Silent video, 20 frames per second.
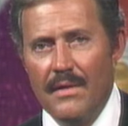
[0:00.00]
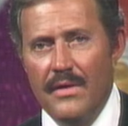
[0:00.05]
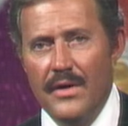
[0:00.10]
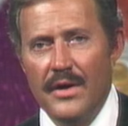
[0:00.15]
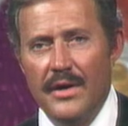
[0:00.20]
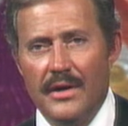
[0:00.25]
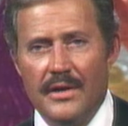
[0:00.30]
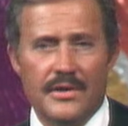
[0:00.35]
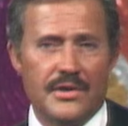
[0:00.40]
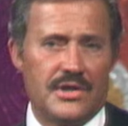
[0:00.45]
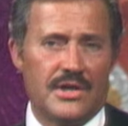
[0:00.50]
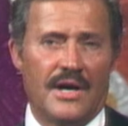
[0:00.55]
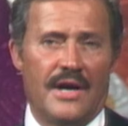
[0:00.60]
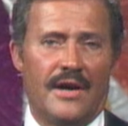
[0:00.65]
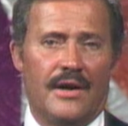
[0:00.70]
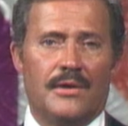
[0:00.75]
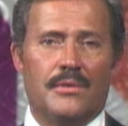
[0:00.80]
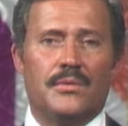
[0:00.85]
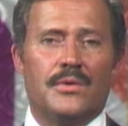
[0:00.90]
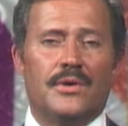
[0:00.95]
The
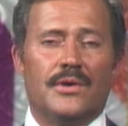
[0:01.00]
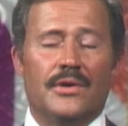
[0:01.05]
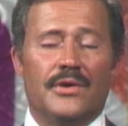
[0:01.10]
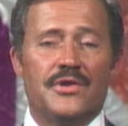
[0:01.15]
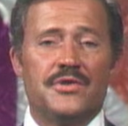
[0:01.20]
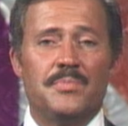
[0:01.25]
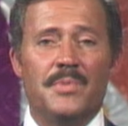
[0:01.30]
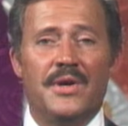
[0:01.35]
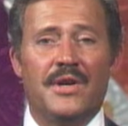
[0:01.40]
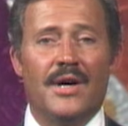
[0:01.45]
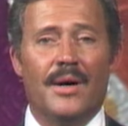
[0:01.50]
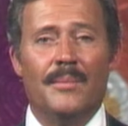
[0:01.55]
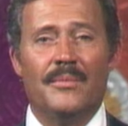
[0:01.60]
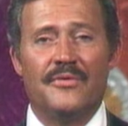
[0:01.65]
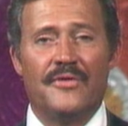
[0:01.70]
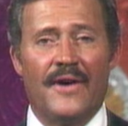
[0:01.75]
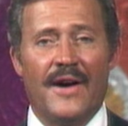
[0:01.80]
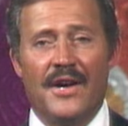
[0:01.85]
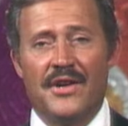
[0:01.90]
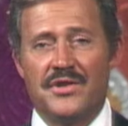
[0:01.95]
entire world has
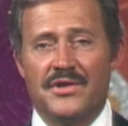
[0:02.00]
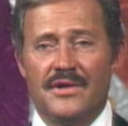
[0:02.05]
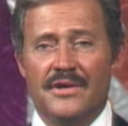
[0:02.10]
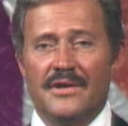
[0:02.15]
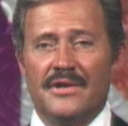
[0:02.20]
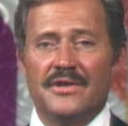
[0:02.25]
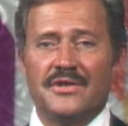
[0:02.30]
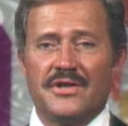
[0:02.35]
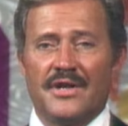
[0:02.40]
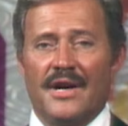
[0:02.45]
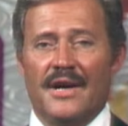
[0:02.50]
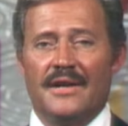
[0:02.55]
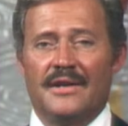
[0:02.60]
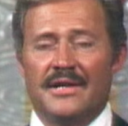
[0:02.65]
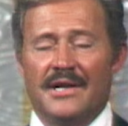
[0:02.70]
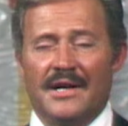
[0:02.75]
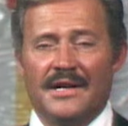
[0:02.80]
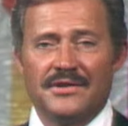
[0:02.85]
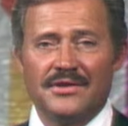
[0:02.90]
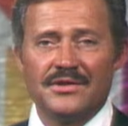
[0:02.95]
become fashion and design
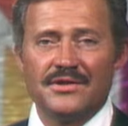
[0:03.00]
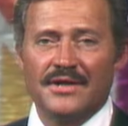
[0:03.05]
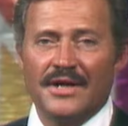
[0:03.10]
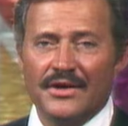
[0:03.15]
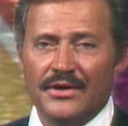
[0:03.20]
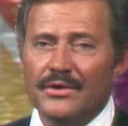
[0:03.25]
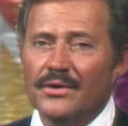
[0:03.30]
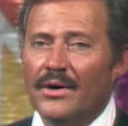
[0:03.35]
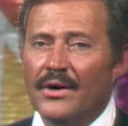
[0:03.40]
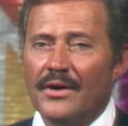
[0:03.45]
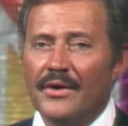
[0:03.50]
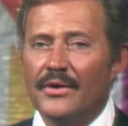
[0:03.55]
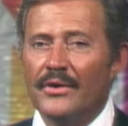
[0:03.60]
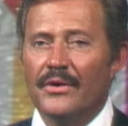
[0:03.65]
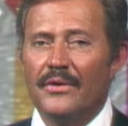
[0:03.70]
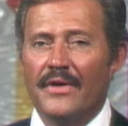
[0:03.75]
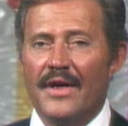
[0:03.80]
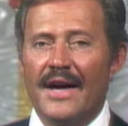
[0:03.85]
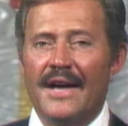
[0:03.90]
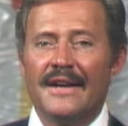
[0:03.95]
conscious. Now, you all
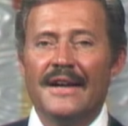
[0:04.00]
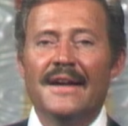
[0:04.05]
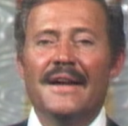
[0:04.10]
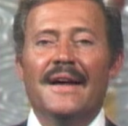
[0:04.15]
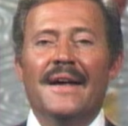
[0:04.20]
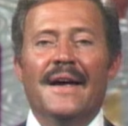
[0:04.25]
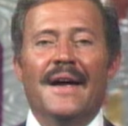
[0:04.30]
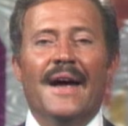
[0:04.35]
know that.